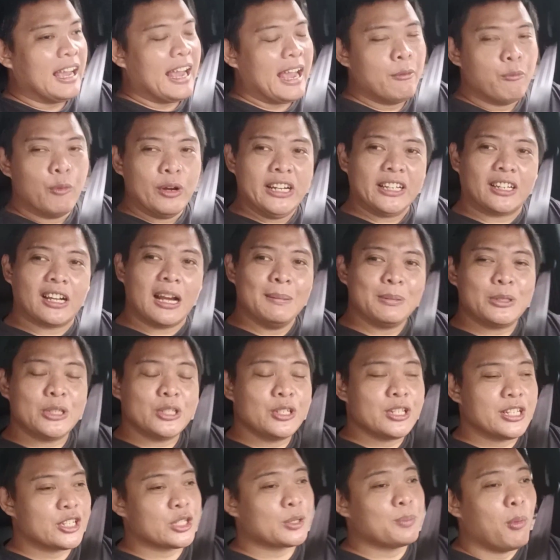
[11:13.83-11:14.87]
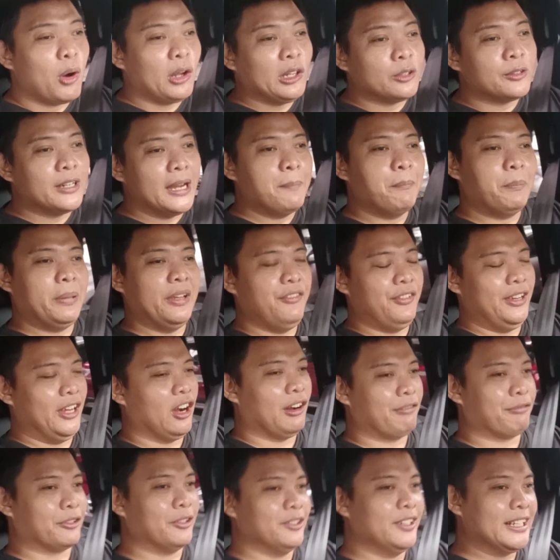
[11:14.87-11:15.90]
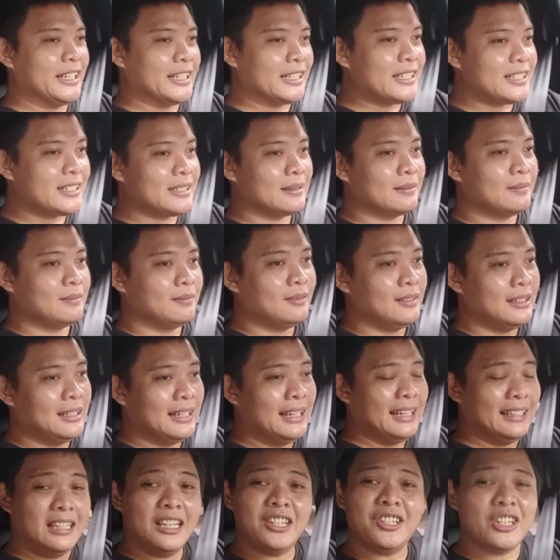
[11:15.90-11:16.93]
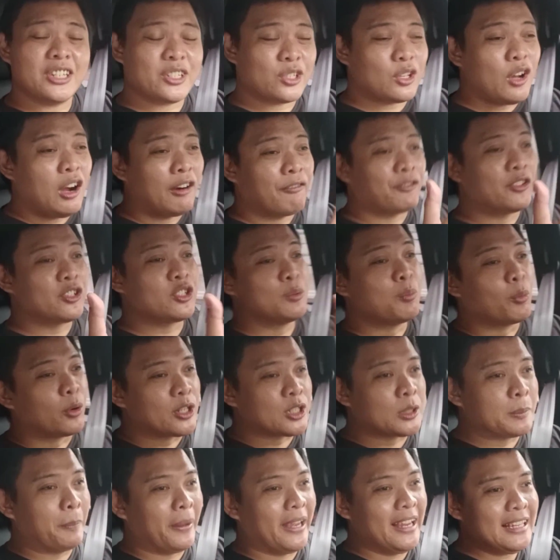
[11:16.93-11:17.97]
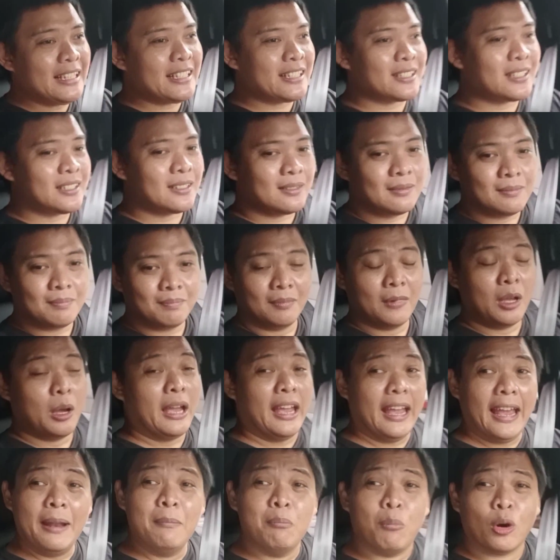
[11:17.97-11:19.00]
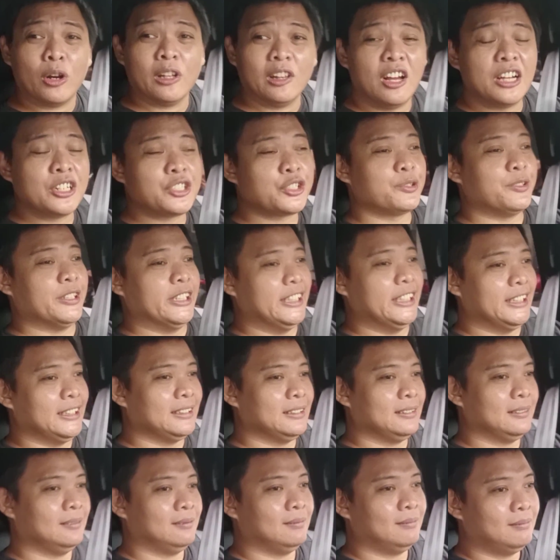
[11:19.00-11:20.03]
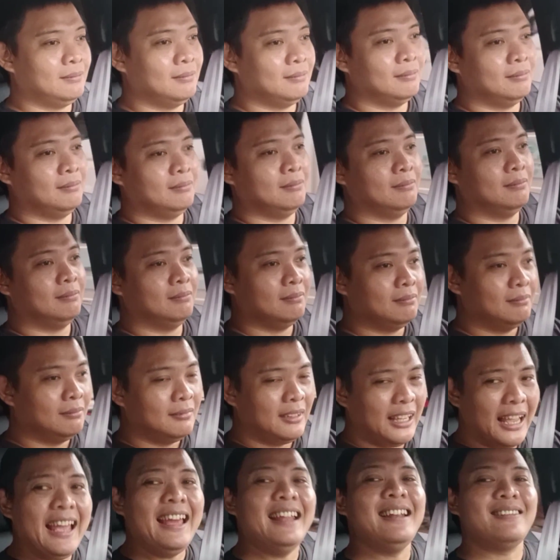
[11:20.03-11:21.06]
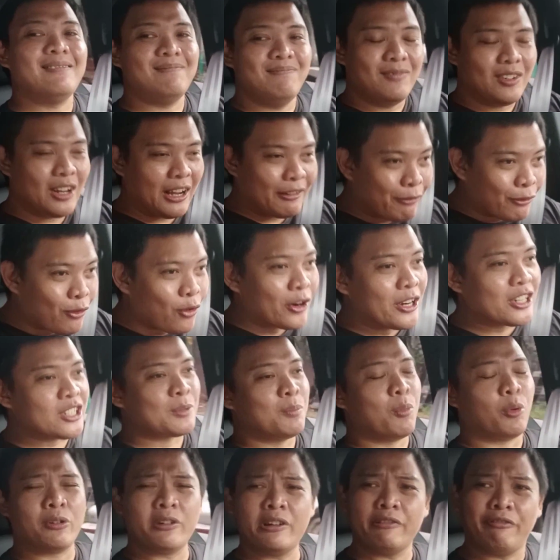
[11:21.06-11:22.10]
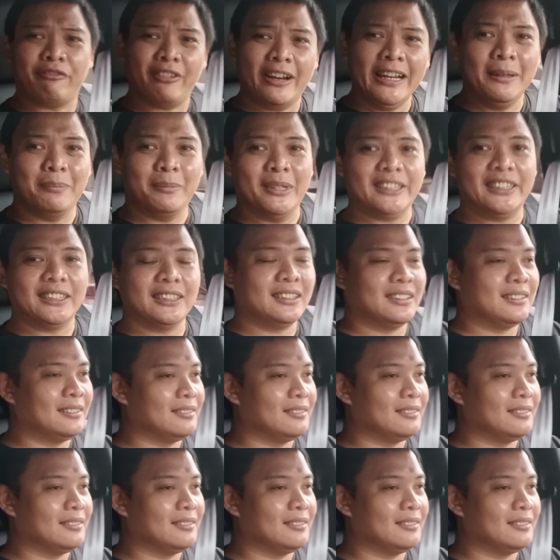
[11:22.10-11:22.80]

And when it comes to the smaller MPV offerings, this just offers more space and more luxury. And of course, more refinement.